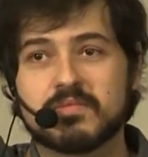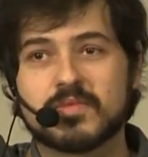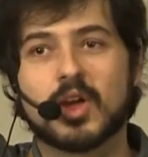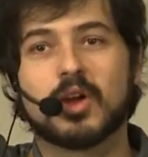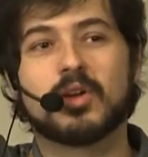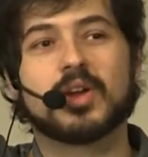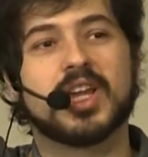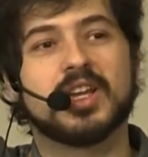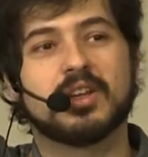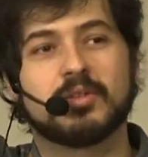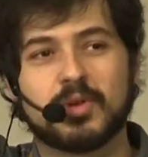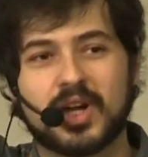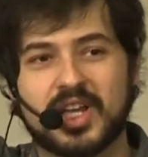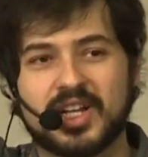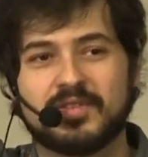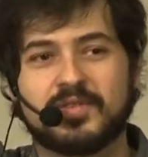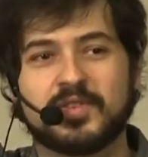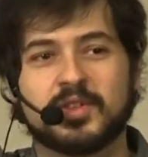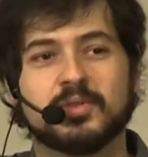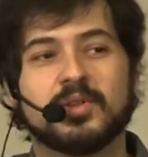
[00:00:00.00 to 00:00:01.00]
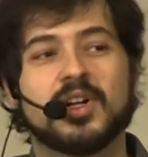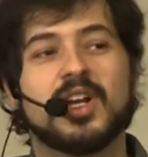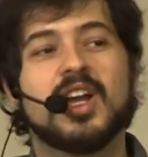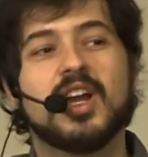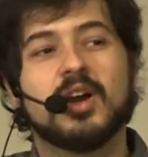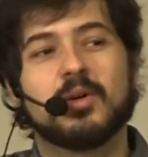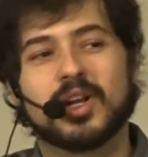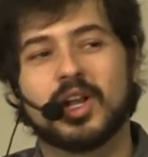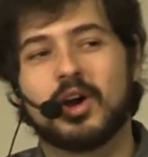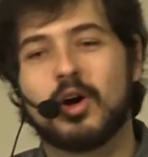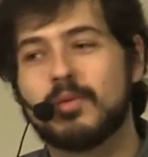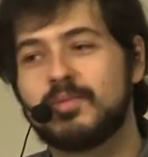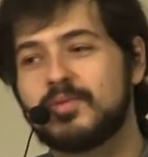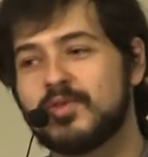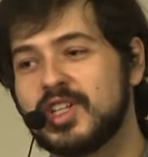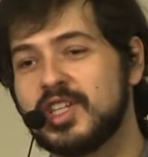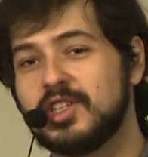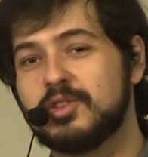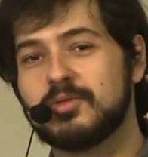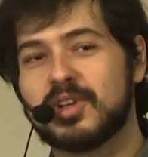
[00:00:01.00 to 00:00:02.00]
Okay, quite a few. Well,
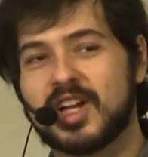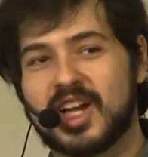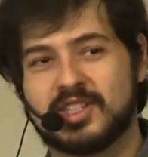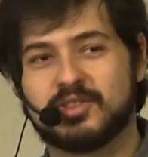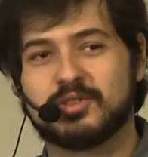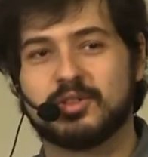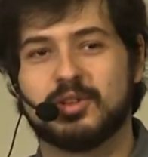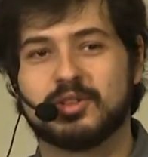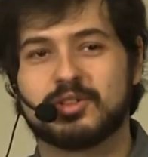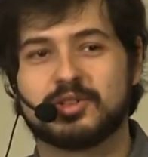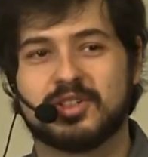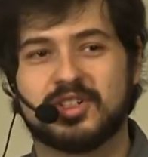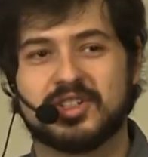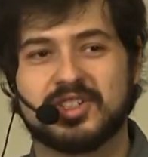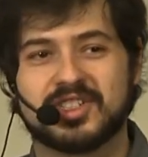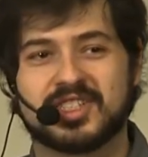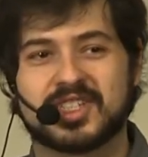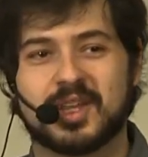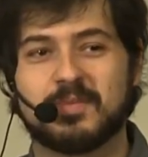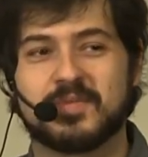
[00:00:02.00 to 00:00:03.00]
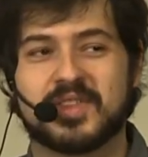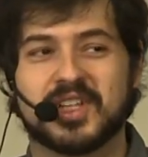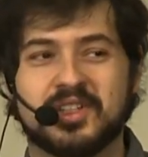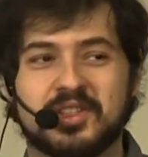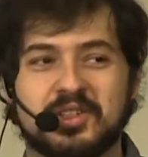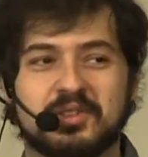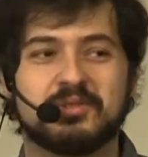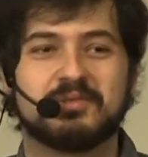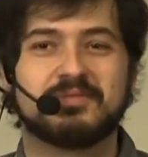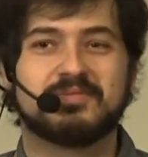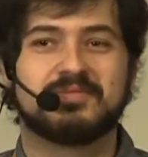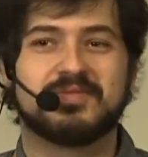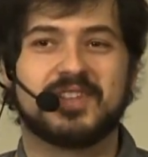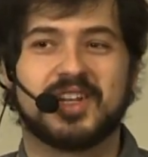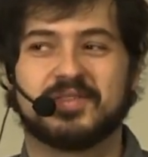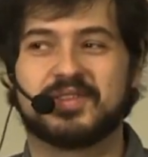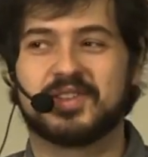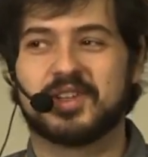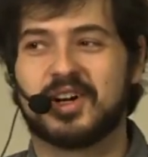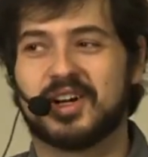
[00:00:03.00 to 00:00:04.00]
hopefully you guys will also learn something new.
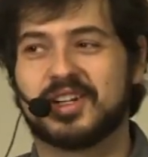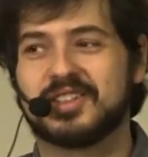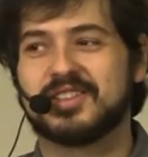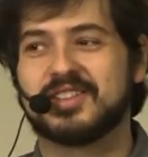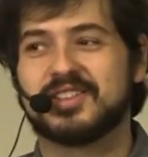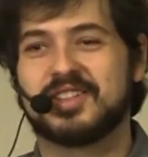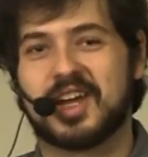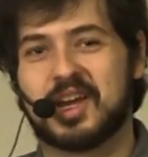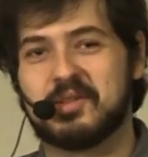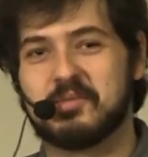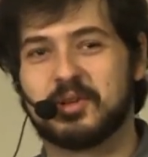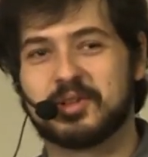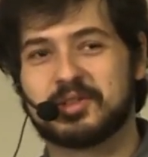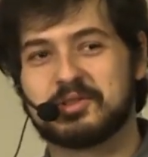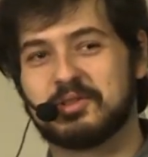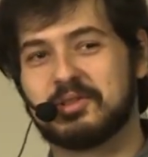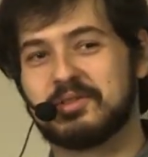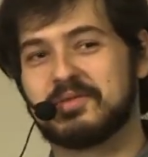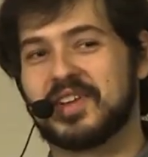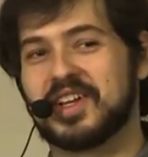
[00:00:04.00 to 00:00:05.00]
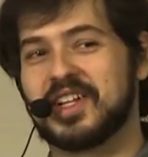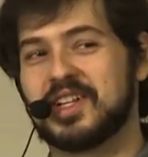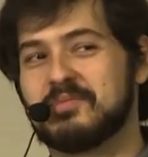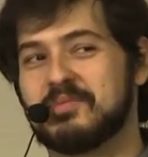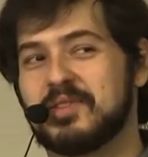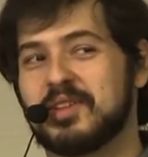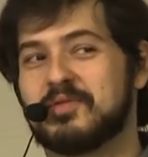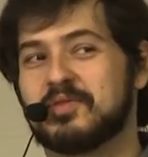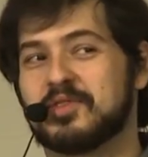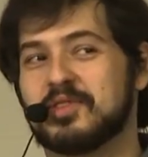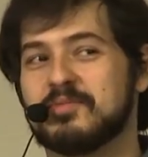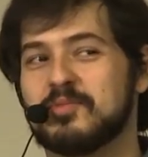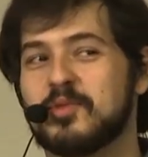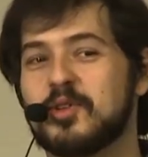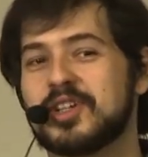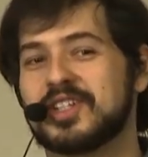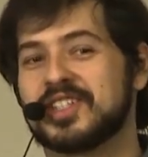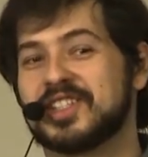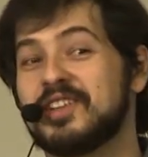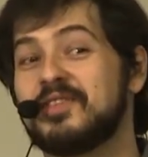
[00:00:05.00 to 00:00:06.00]
If not, I'm also available for
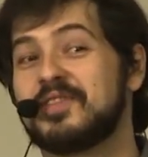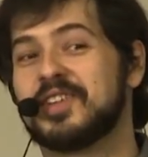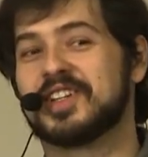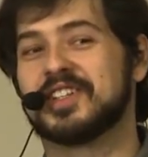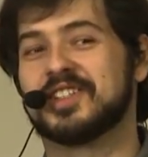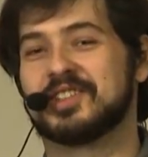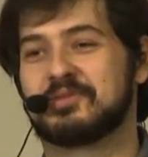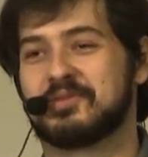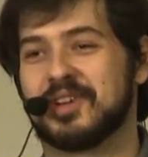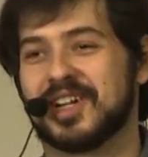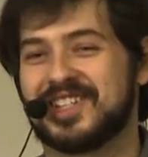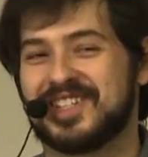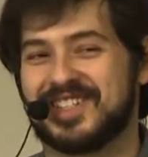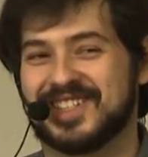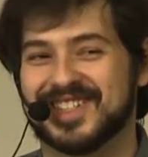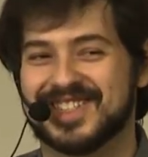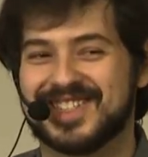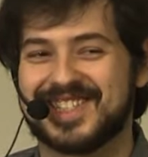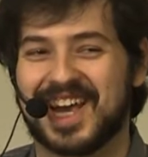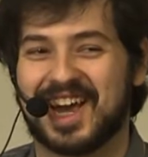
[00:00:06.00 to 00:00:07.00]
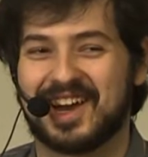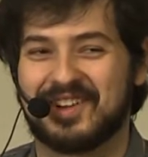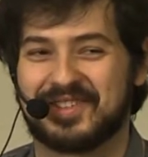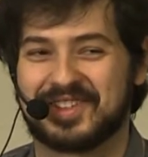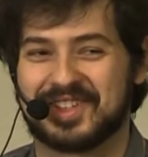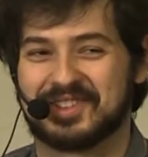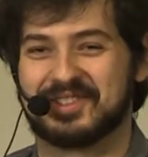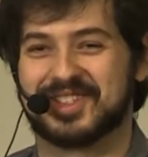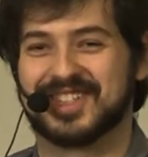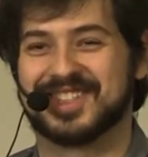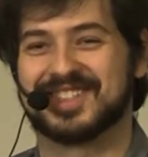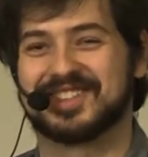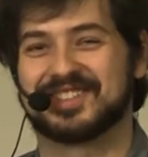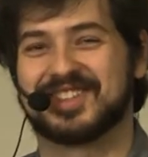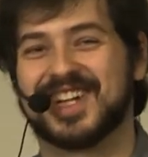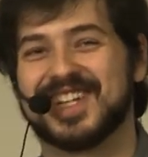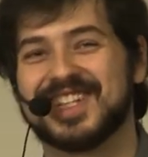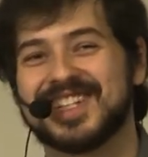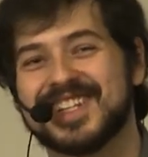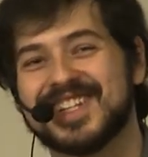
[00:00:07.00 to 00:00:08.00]
more difficult questions afterwards,
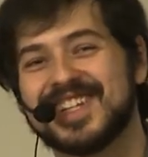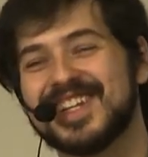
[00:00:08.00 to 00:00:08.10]
right?